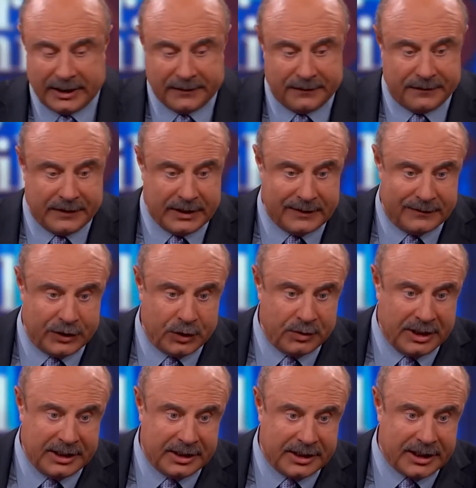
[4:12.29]
if, if you
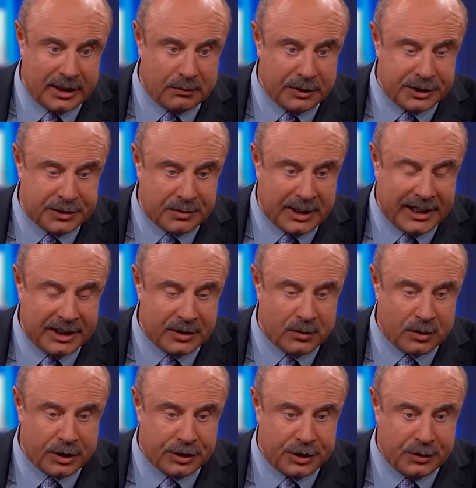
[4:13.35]
need to get a restraining
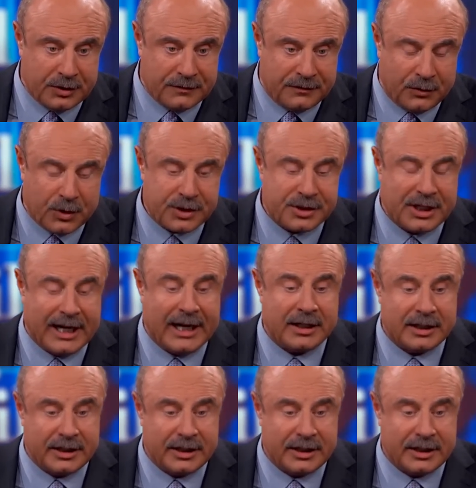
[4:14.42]
order to enforce that,